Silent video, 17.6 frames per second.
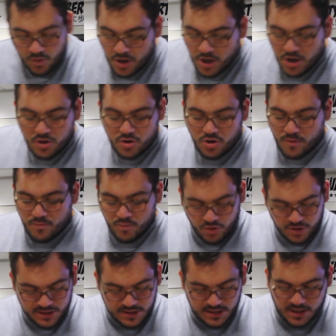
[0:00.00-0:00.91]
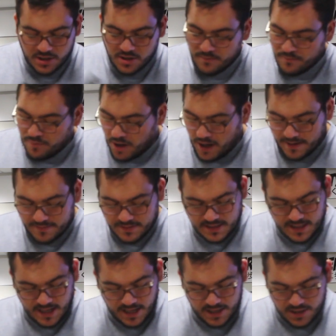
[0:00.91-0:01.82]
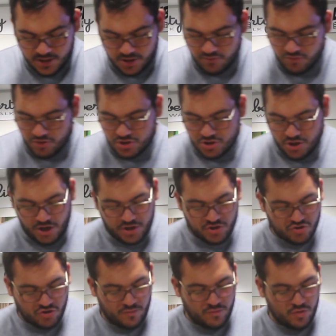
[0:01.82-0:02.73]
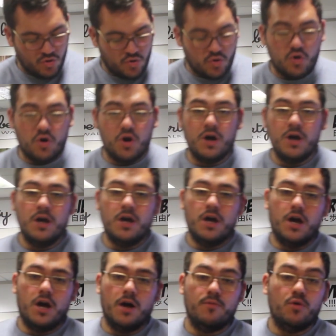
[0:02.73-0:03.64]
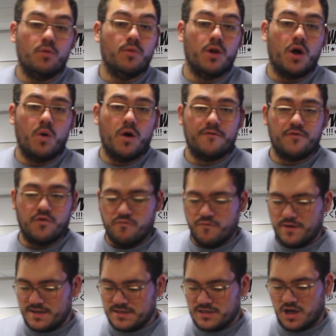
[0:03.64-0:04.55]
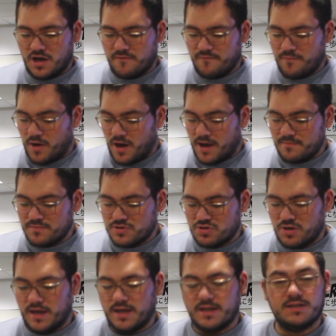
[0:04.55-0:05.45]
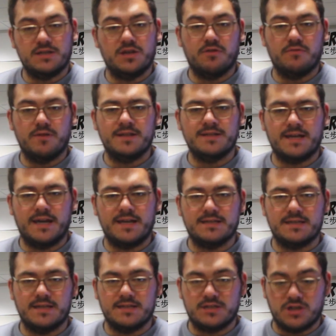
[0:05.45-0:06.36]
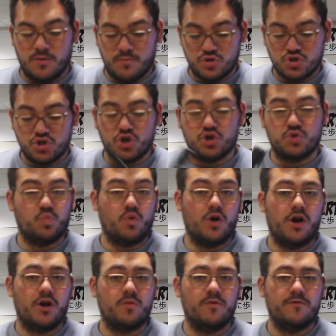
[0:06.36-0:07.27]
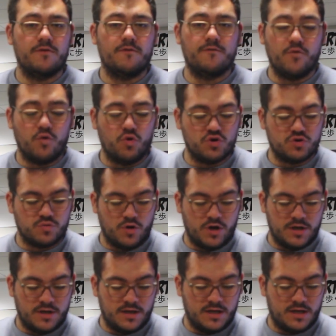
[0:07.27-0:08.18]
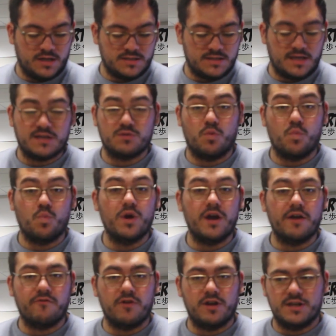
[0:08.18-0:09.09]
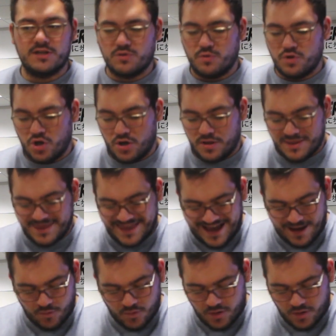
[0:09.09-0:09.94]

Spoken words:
We've got more silicone pipes that goes from your blow off, your recirc pipe, straight into your intake system. It does work with the forged one, as that's what we're running, so we know that